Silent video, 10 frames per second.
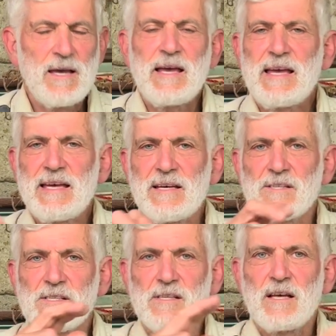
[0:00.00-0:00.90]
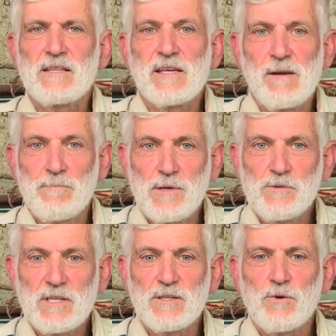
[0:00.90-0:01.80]
is the
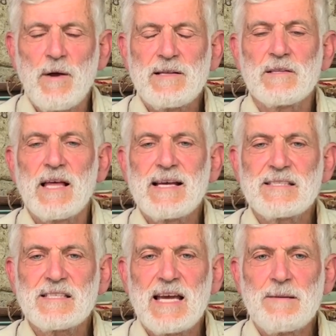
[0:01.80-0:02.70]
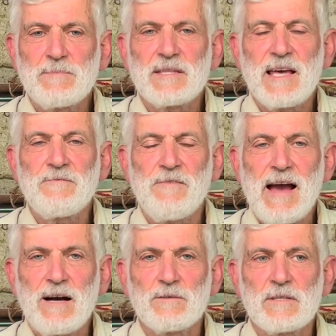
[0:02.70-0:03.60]
abused and degraded landscape that they
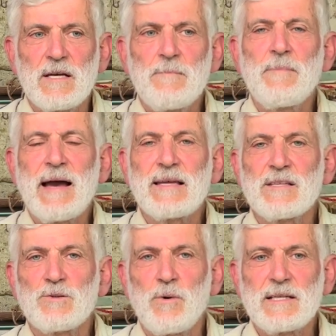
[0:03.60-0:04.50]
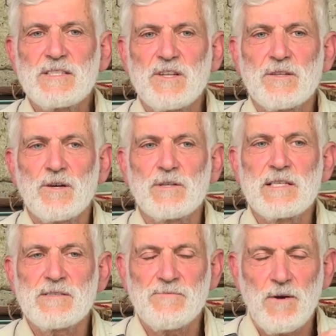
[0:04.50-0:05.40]
found back in the 20s and
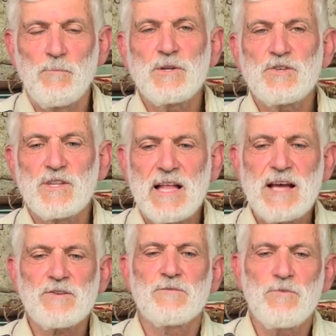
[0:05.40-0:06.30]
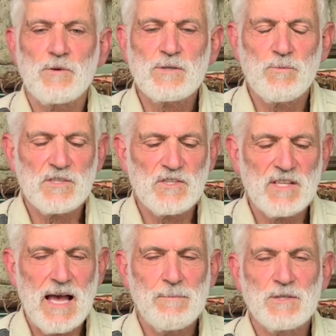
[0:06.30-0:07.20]
30s, from which the National Forest was
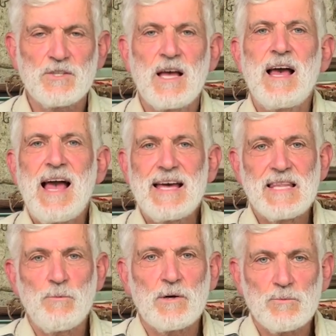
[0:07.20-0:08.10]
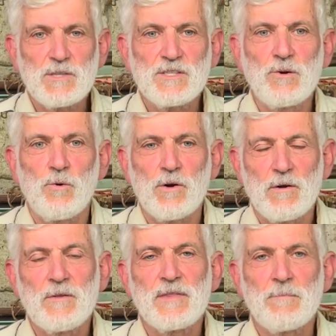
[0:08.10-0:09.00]
established, and they want to restore
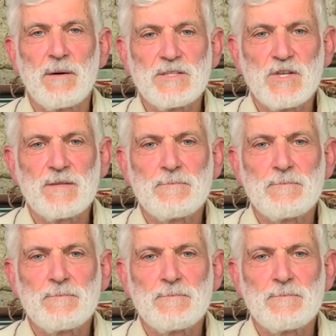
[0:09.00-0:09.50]
their budget.